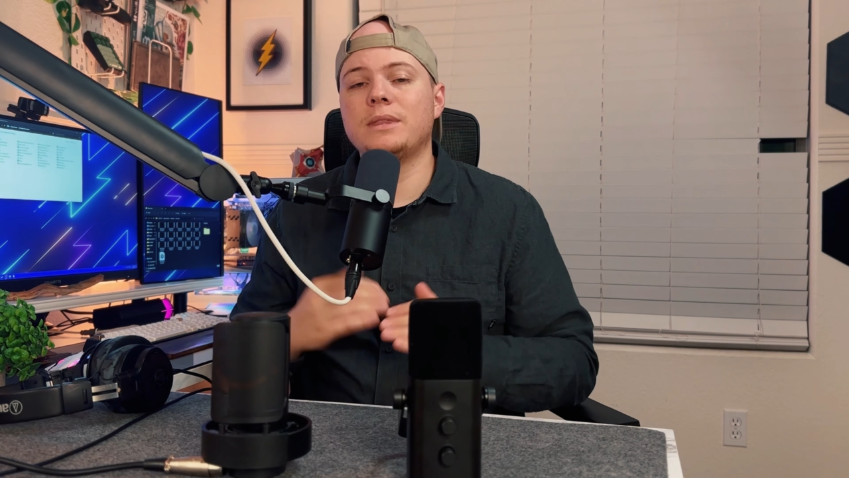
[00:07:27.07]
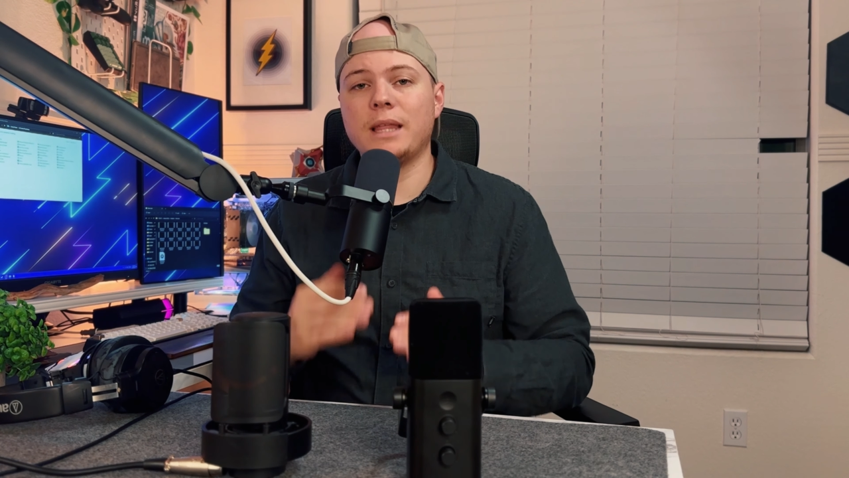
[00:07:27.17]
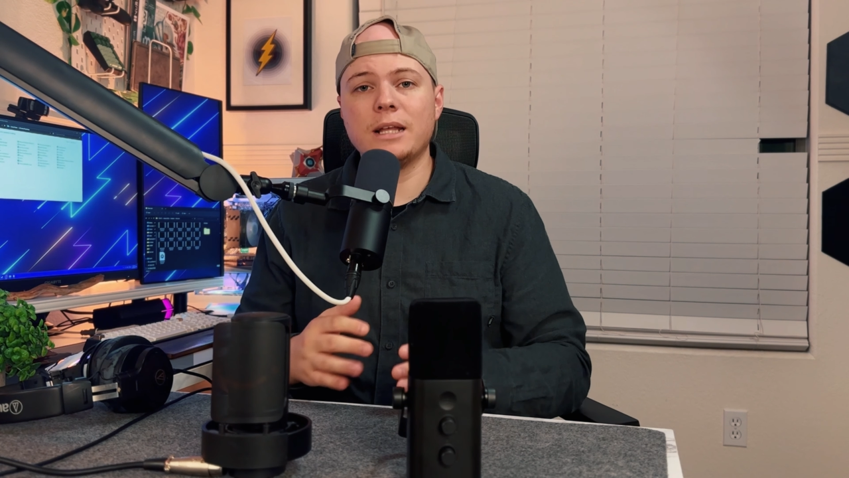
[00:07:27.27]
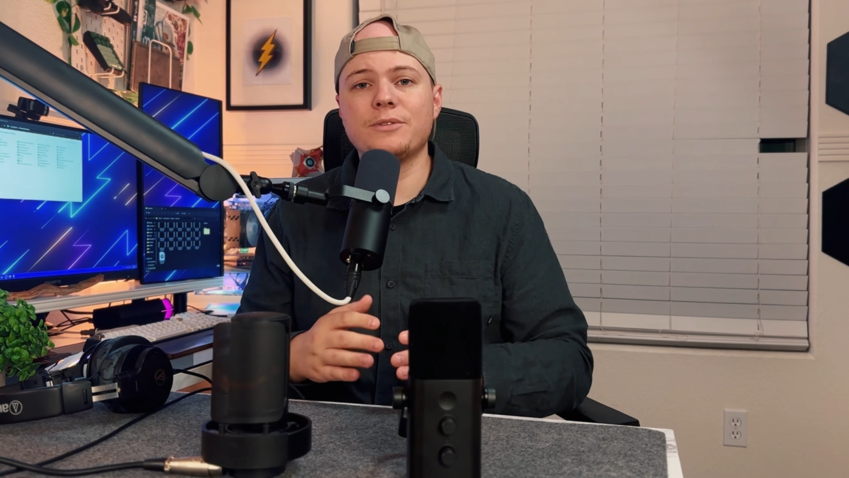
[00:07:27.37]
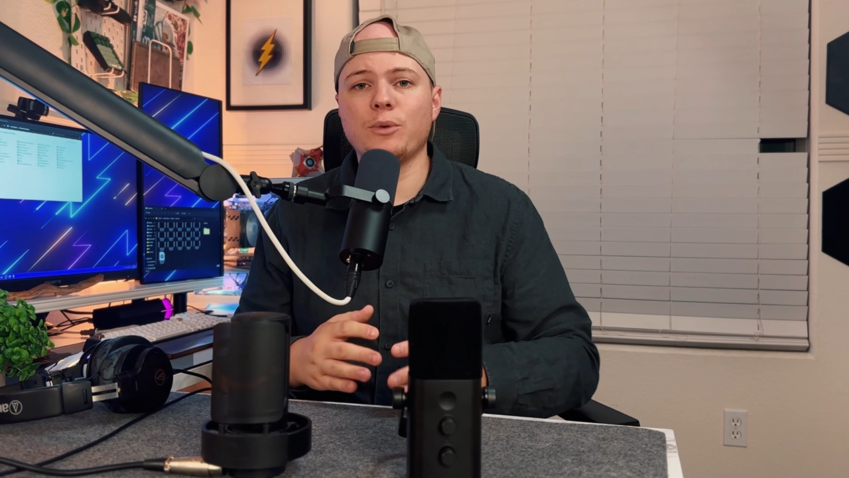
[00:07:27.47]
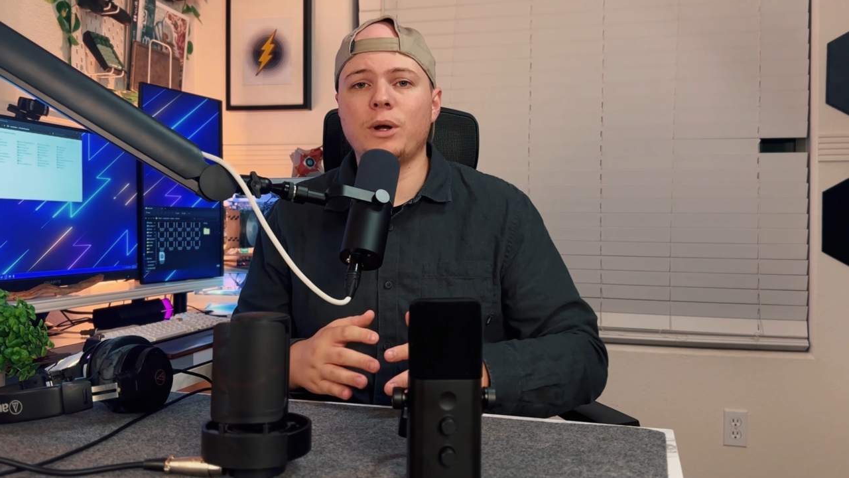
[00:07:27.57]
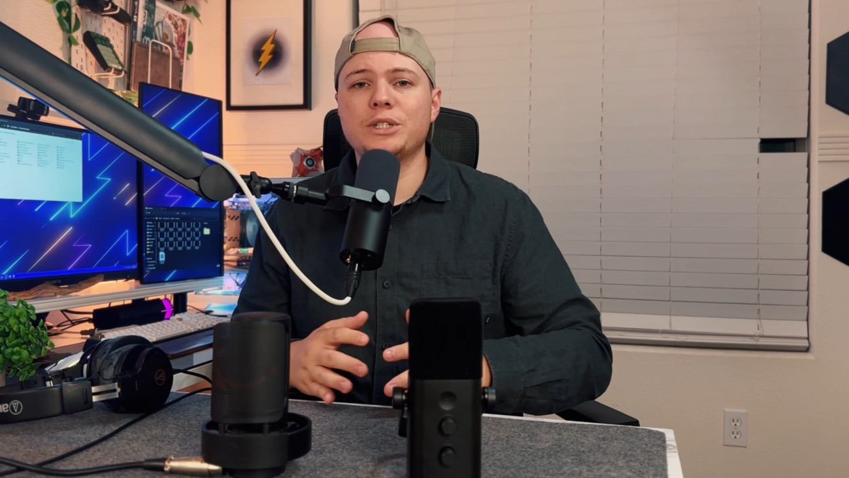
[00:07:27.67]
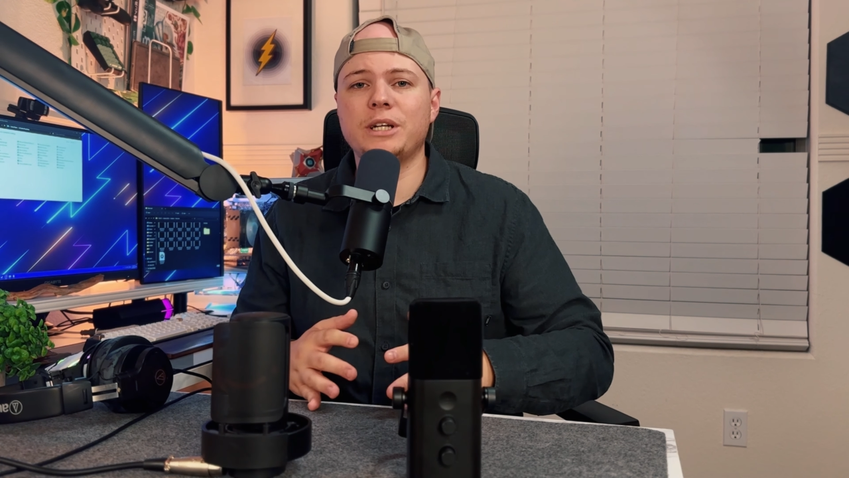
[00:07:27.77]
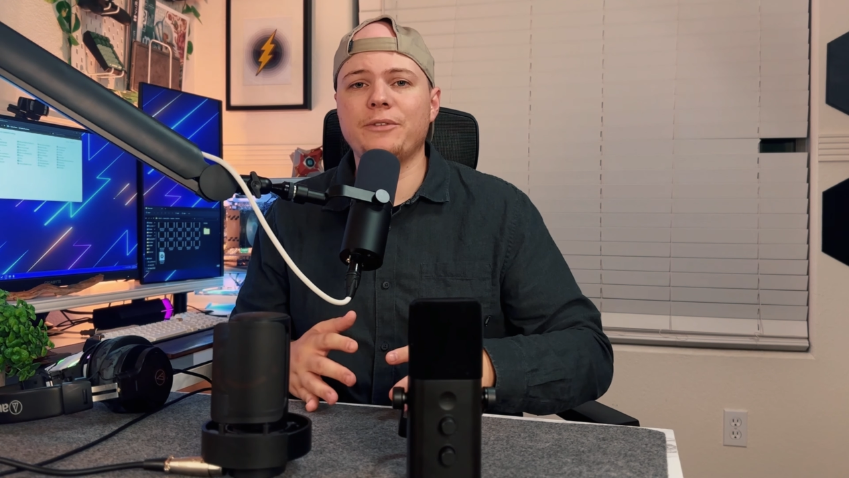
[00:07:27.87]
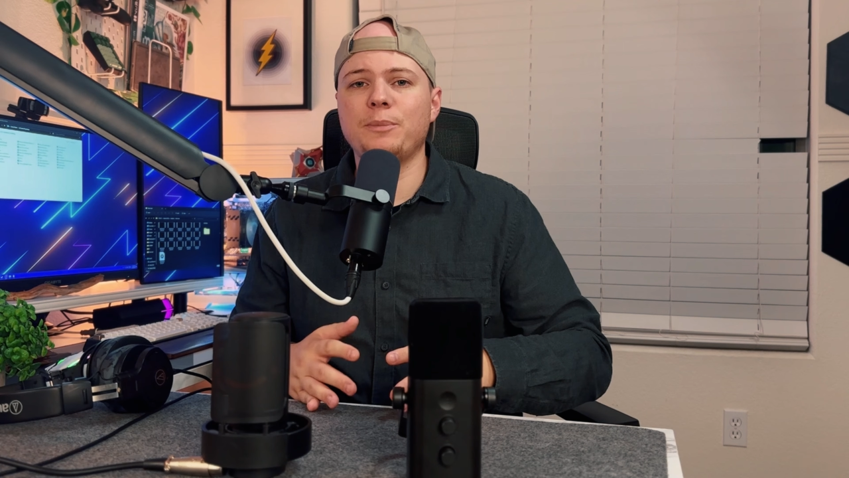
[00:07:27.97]
Thanks for
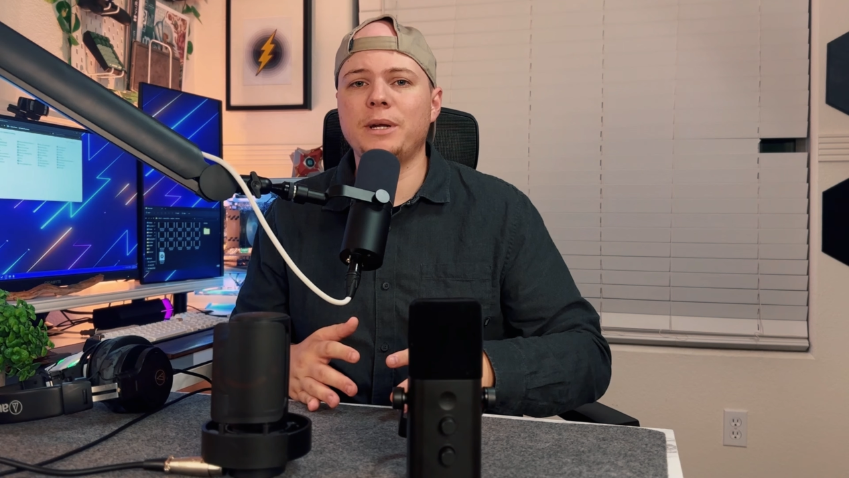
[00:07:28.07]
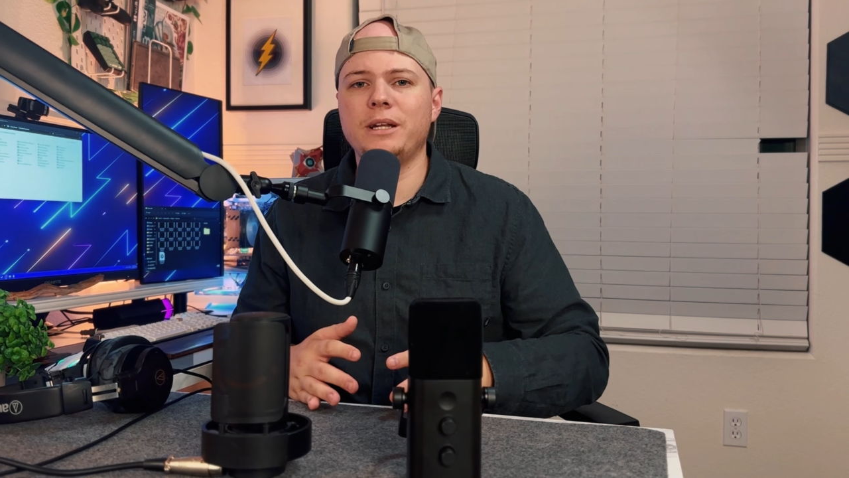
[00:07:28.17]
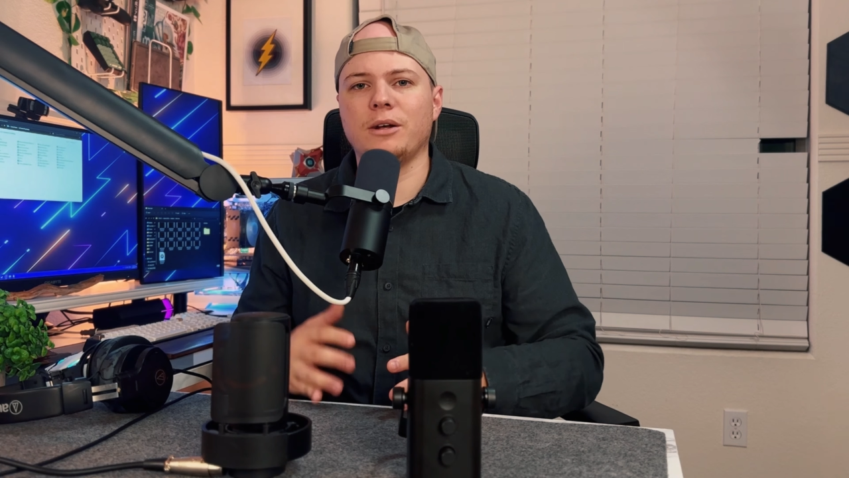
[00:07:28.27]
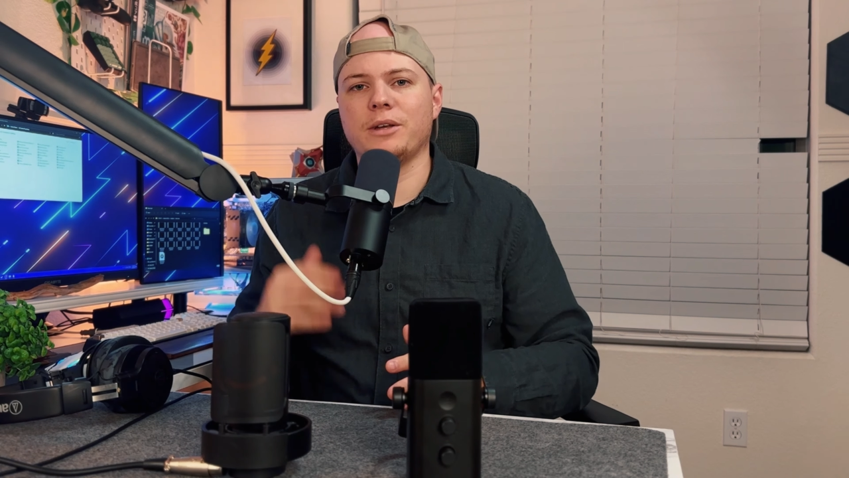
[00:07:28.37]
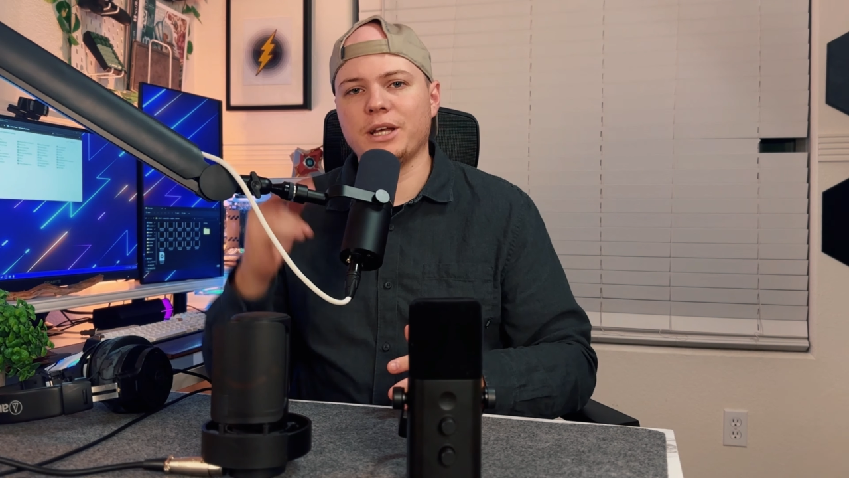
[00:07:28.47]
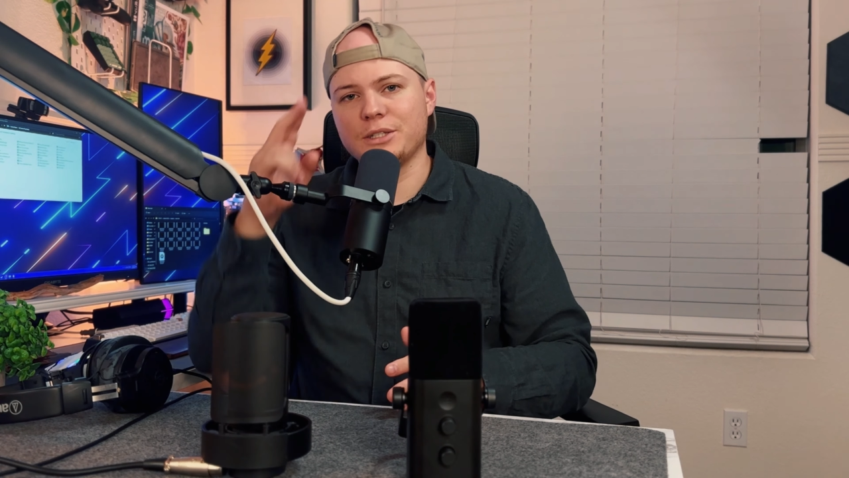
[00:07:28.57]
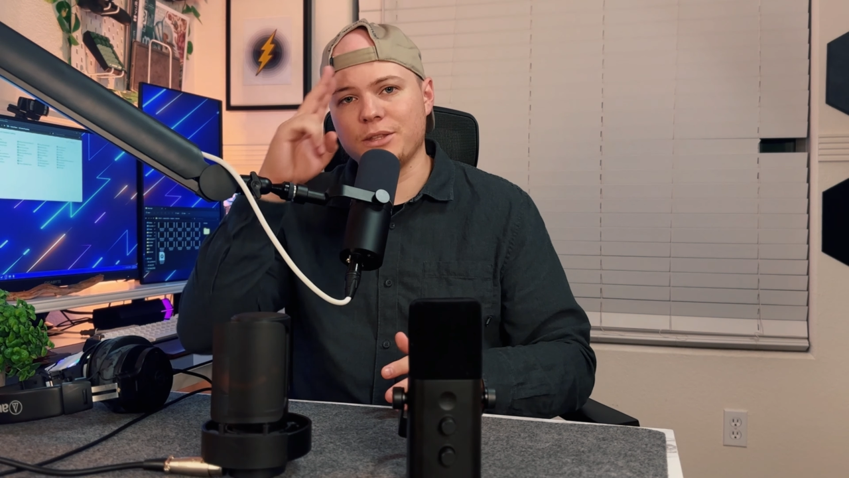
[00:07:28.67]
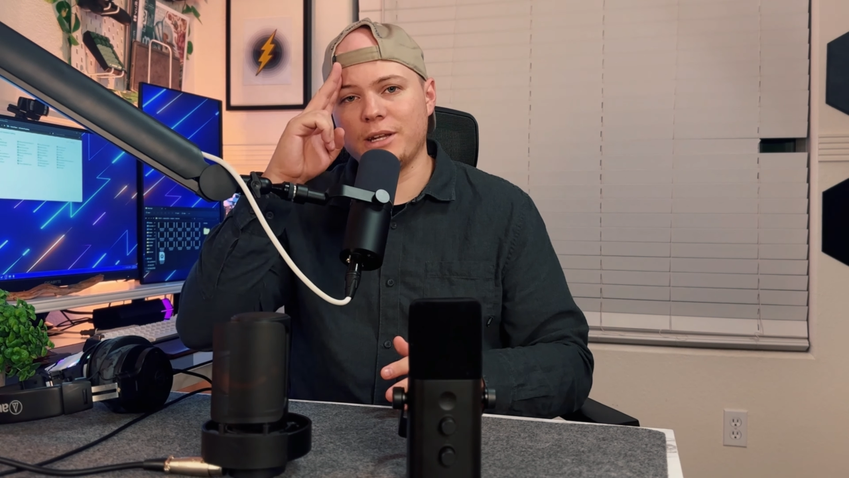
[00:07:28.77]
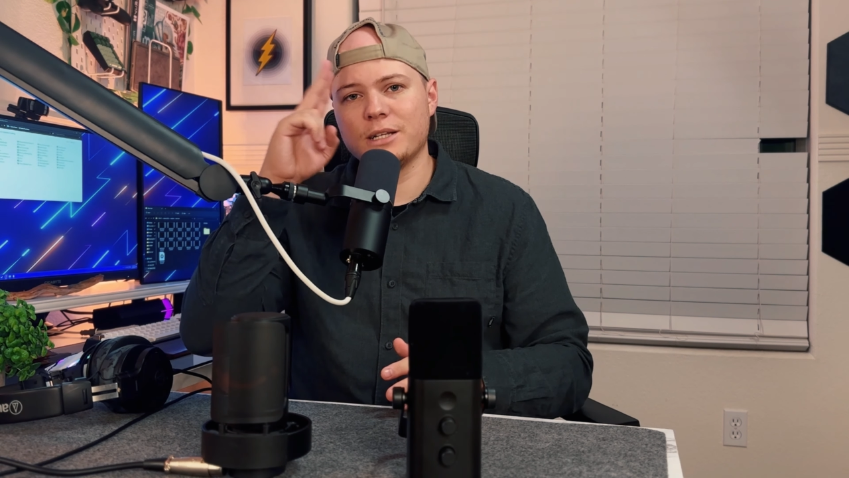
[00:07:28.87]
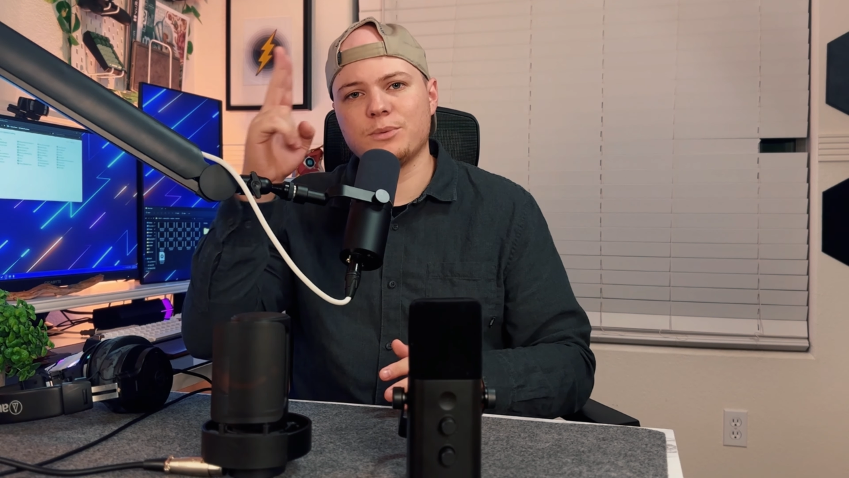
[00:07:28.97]
watching, everybody, and I'll catch you in
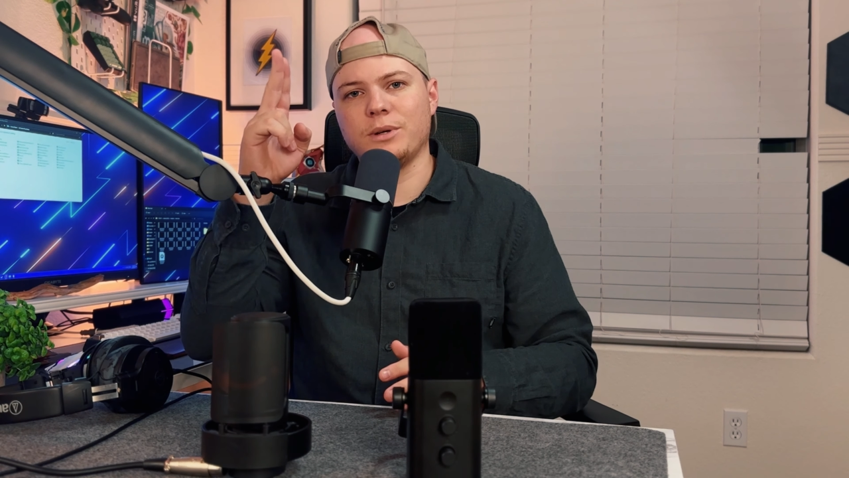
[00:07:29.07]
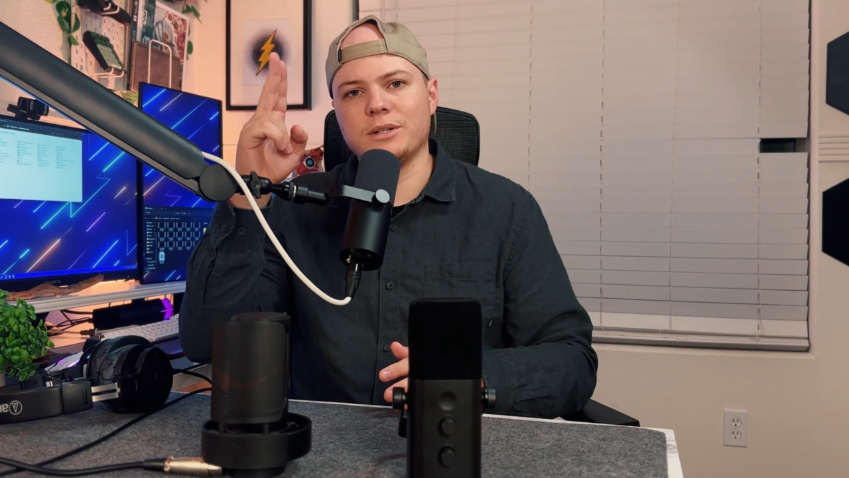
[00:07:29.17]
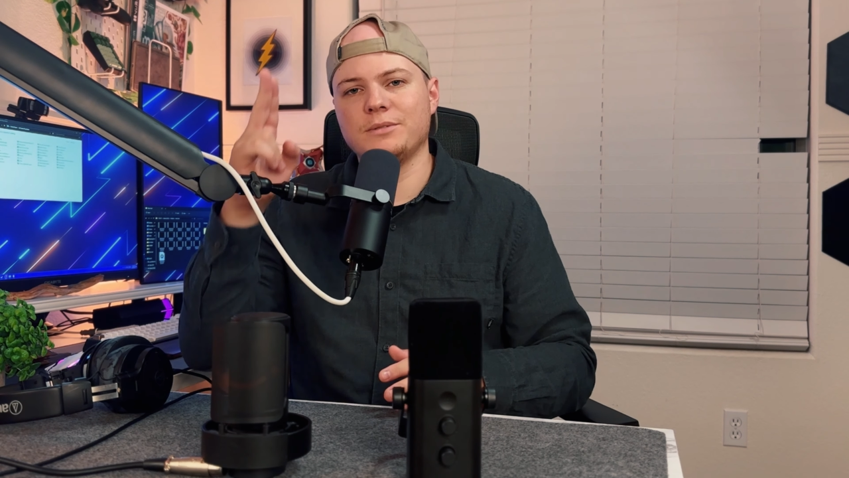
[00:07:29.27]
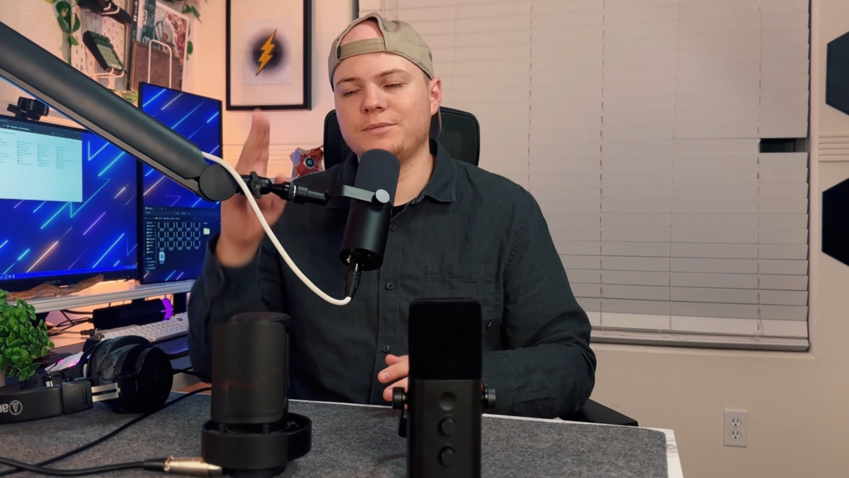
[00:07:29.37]
the next one.